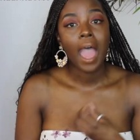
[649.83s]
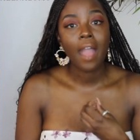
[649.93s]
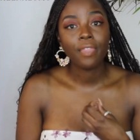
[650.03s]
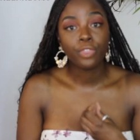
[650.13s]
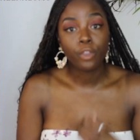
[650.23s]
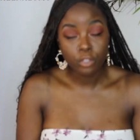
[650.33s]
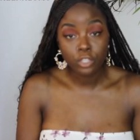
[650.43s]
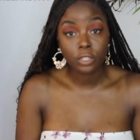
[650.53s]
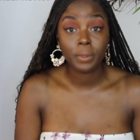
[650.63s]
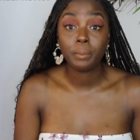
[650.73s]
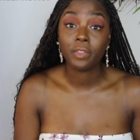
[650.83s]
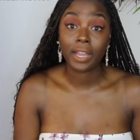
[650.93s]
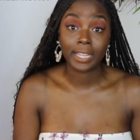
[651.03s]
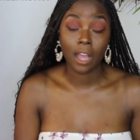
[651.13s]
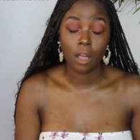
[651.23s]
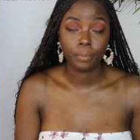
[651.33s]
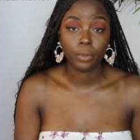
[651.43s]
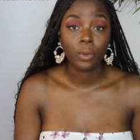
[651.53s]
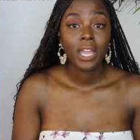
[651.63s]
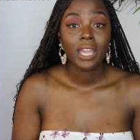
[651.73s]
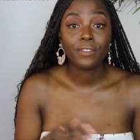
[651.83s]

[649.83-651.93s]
And those are the people that can help you.